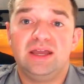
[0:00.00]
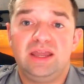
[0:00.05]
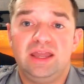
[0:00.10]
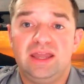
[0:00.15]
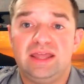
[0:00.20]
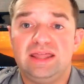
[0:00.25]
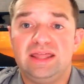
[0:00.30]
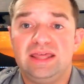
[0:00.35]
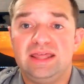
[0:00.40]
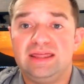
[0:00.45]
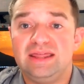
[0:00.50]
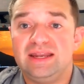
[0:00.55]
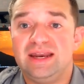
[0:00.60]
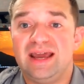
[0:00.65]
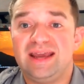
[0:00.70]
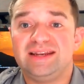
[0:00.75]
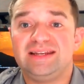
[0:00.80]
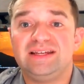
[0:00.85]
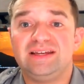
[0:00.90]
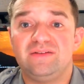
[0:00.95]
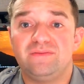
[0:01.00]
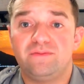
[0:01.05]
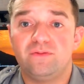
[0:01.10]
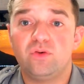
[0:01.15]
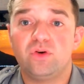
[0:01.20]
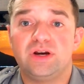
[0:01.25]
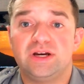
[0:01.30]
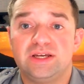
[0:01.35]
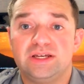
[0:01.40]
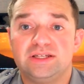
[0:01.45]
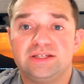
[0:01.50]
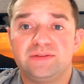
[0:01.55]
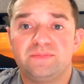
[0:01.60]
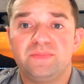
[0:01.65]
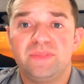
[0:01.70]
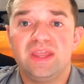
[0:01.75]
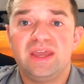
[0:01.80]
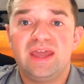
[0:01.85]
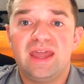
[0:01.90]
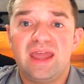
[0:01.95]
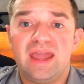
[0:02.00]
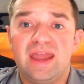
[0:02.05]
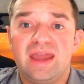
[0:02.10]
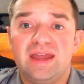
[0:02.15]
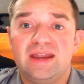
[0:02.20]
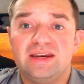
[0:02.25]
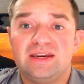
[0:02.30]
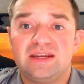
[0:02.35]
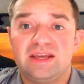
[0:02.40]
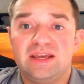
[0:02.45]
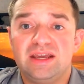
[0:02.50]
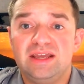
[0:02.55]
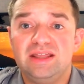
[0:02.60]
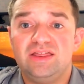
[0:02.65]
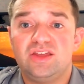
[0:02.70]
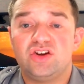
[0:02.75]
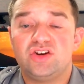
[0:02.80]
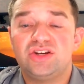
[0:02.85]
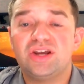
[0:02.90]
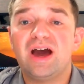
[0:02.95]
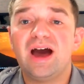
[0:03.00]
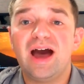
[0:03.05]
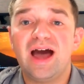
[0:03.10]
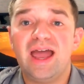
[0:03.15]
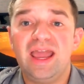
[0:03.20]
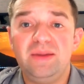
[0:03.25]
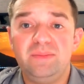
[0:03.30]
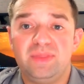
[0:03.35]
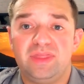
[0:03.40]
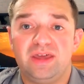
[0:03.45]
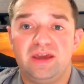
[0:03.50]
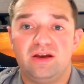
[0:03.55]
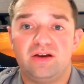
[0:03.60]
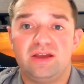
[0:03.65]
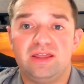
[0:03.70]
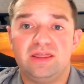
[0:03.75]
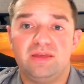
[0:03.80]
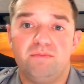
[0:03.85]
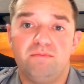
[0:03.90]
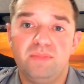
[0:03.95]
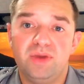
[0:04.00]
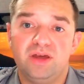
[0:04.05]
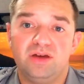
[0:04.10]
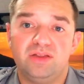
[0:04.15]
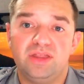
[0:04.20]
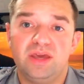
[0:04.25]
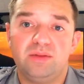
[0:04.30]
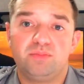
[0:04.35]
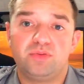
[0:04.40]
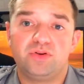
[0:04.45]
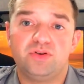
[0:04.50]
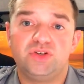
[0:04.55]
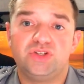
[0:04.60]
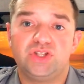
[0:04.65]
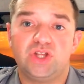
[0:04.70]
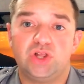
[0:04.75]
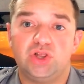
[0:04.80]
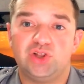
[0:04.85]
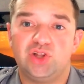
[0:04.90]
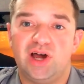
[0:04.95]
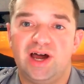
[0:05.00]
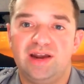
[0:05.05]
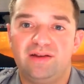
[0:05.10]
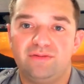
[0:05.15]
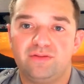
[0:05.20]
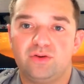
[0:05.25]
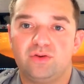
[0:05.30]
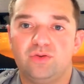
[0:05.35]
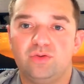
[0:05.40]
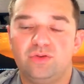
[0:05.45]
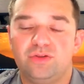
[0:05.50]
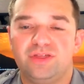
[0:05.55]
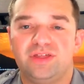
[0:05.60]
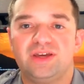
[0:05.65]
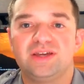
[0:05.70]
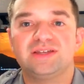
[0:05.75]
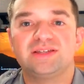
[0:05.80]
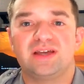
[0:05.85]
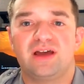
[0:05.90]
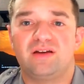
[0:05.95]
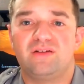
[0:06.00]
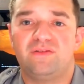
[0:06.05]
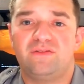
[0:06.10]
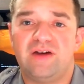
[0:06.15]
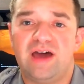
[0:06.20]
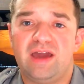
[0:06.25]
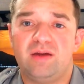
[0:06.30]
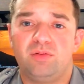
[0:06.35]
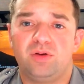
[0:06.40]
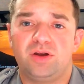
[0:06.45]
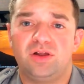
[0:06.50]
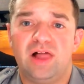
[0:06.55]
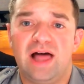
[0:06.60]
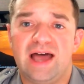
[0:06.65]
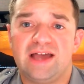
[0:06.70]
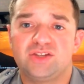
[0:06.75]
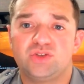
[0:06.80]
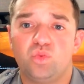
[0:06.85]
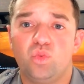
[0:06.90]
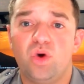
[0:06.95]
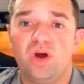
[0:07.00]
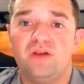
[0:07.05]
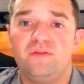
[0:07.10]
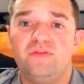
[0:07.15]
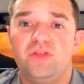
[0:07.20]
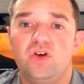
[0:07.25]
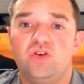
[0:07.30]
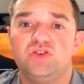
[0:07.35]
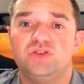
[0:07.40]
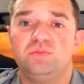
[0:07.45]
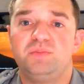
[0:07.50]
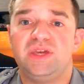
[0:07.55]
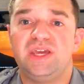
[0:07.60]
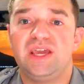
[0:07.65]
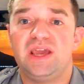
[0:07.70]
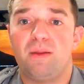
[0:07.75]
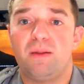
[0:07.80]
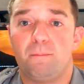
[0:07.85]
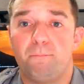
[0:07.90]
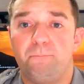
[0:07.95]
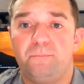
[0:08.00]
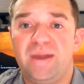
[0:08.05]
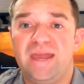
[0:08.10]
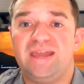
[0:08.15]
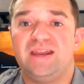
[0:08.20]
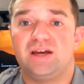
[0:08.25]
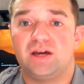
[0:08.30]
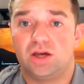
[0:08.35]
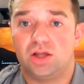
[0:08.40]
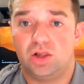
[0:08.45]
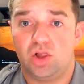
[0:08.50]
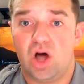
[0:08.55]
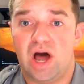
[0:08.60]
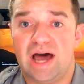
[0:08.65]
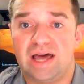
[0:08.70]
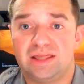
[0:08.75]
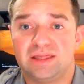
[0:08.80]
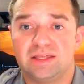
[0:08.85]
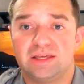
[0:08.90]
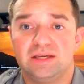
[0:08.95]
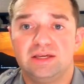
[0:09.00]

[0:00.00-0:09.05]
in the 1940s. And in their time there in the mill, they produced a lot of cool things out of fiberglass, one of those being beta cloth.